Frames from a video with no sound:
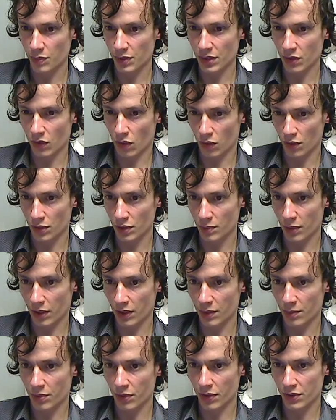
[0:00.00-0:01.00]
being honoured by
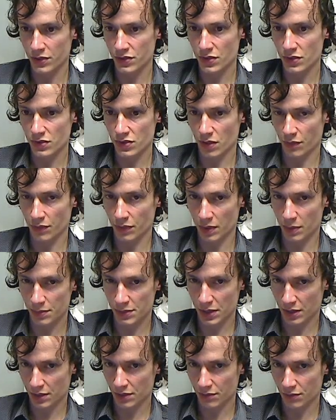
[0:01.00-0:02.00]
the persons of the
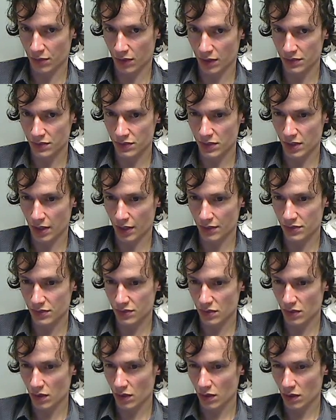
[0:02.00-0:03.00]
objectified
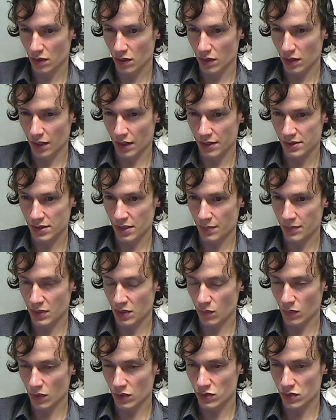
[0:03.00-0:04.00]
sex,
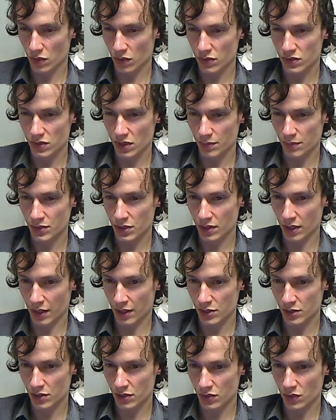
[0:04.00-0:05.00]
accepting one's own
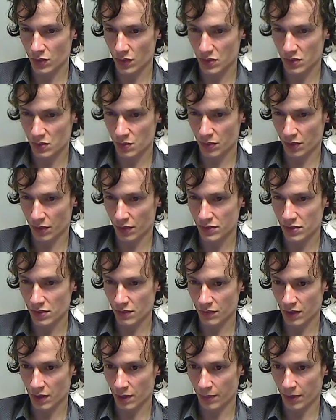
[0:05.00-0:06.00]
subjugation to experience
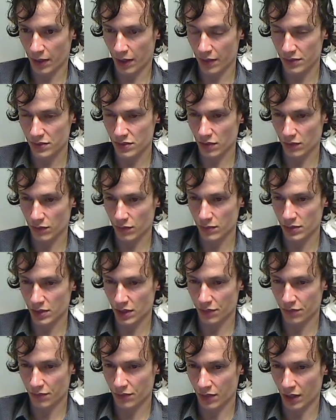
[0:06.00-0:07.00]
of their apparent
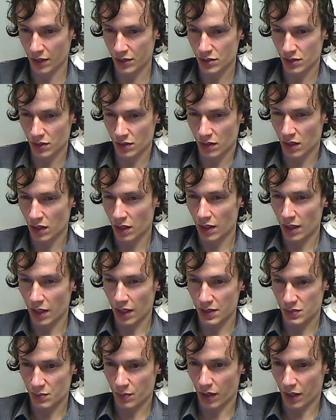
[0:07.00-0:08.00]
self-objectification
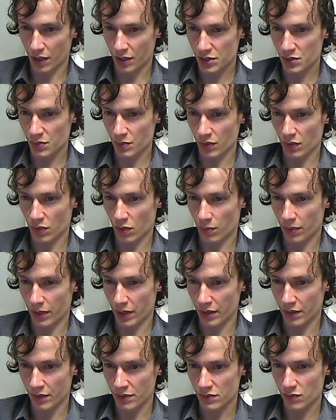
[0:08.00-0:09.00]
as punishment or
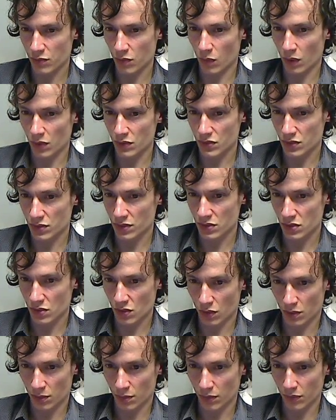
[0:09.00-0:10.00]
penance for one's
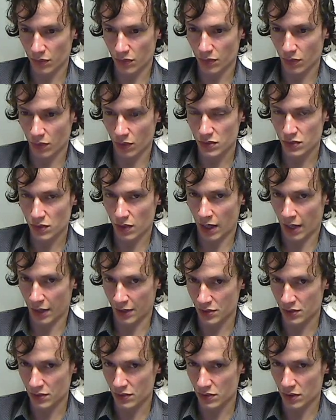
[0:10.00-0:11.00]
dishonourable thoughts or
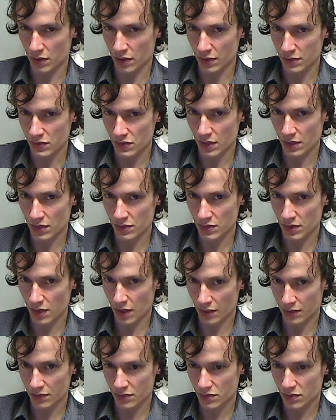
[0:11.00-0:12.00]
actions against their
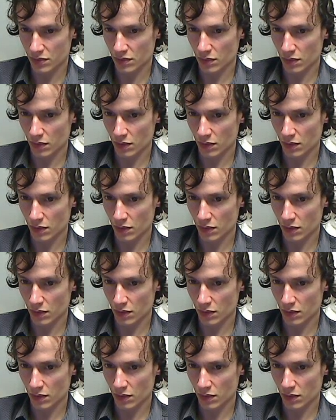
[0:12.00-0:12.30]
sex.